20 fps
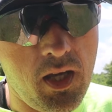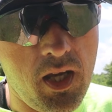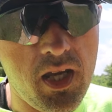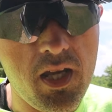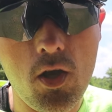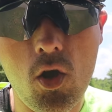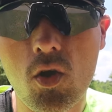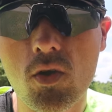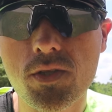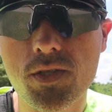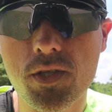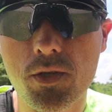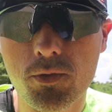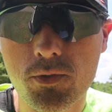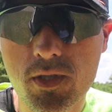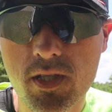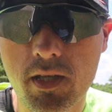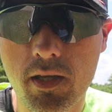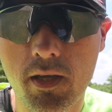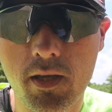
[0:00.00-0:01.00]
He also
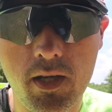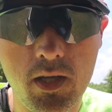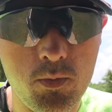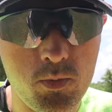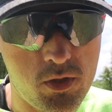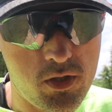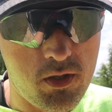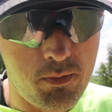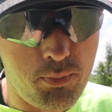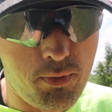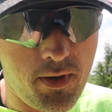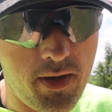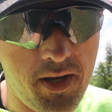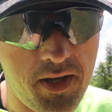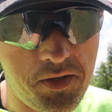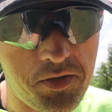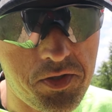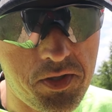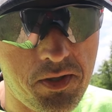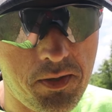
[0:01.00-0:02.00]
said he was
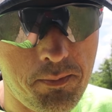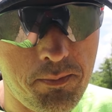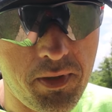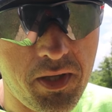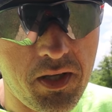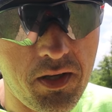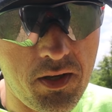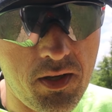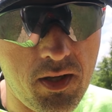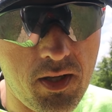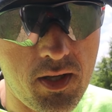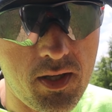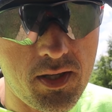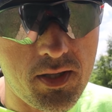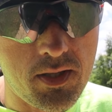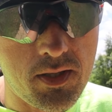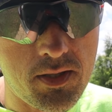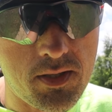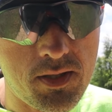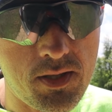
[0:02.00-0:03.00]
depressed
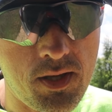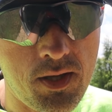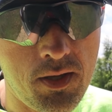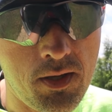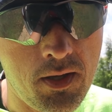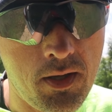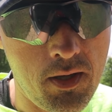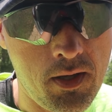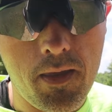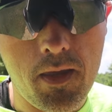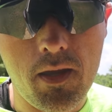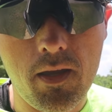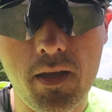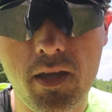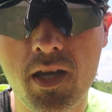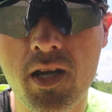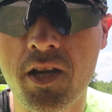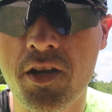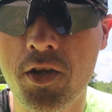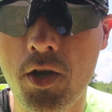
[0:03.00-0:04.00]
because
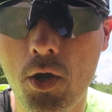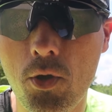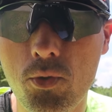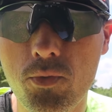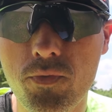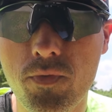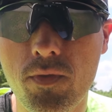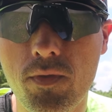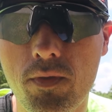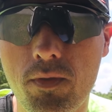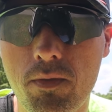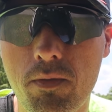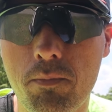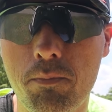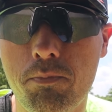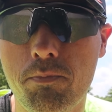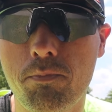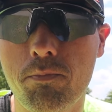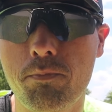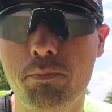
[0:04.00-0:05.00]
in a note
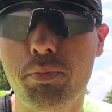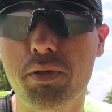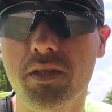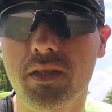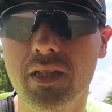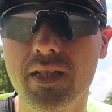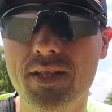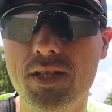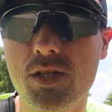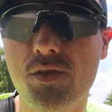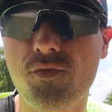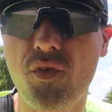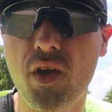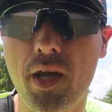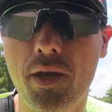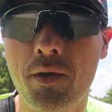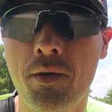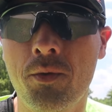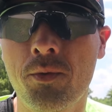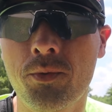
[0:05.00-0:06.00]
police
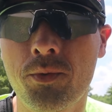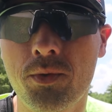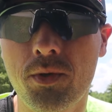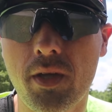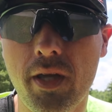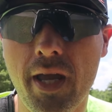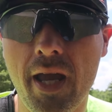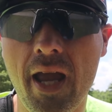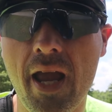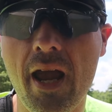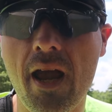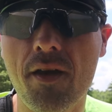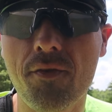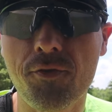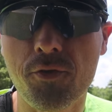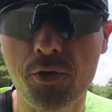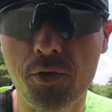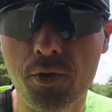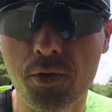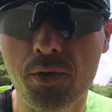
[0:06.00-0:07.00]
found
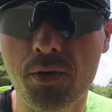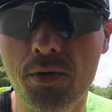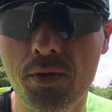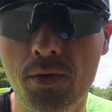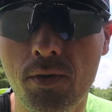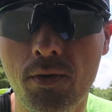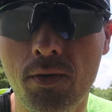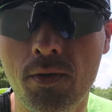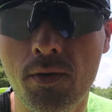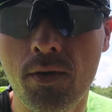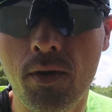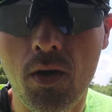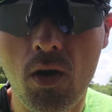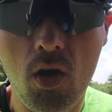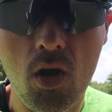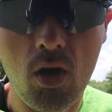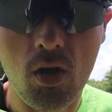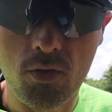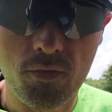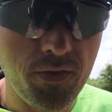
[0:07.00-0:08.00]
after
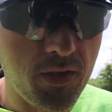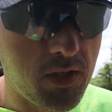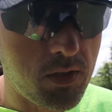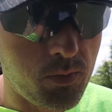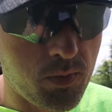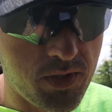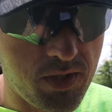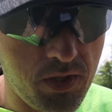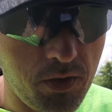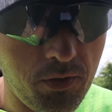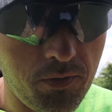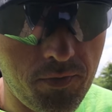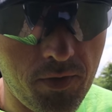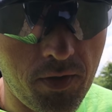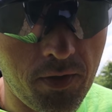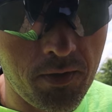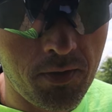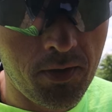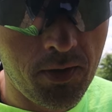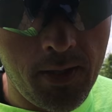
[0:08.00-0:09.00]
all of this was
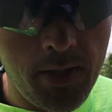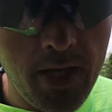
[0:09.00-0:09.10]
over,